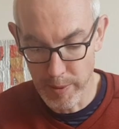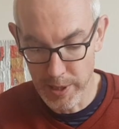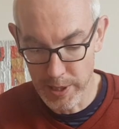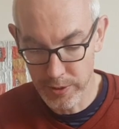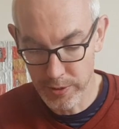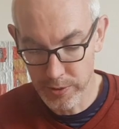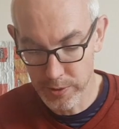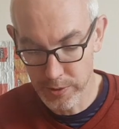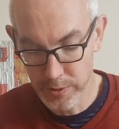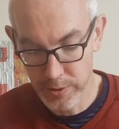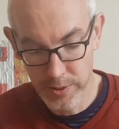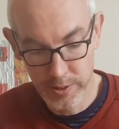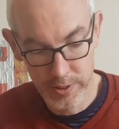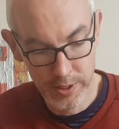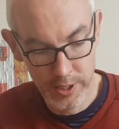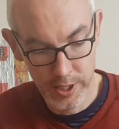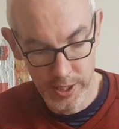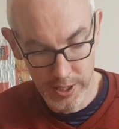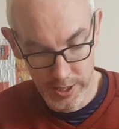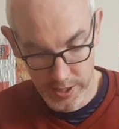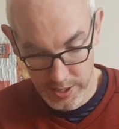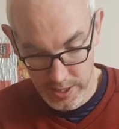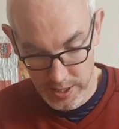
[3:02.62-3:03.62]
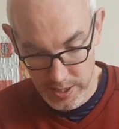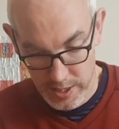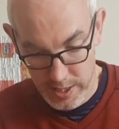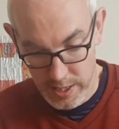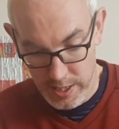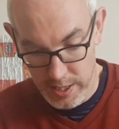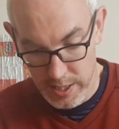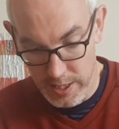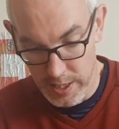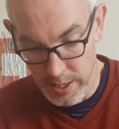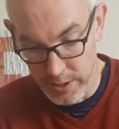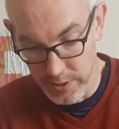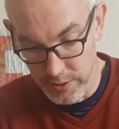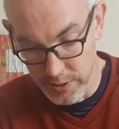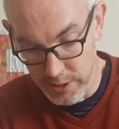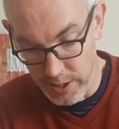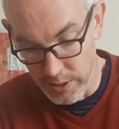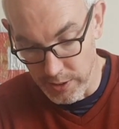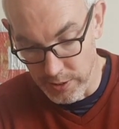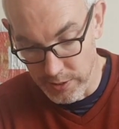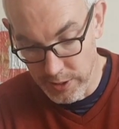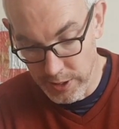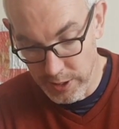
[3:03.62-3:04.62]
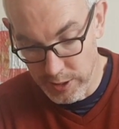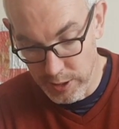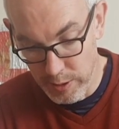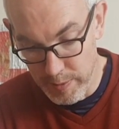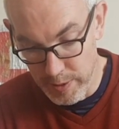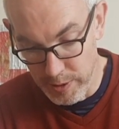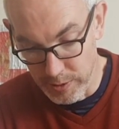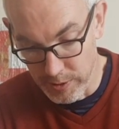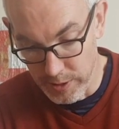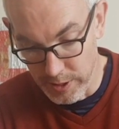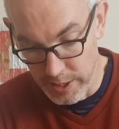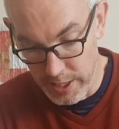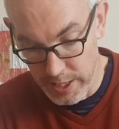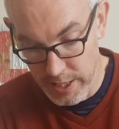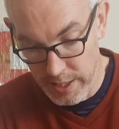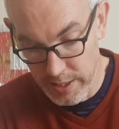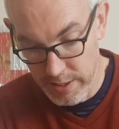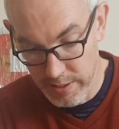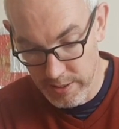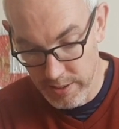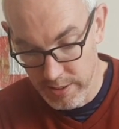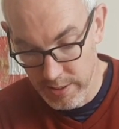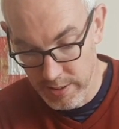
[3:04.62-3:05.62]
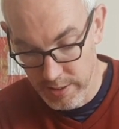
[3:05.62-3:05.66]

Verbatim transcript: pencil. Uh, so 60 mil to there.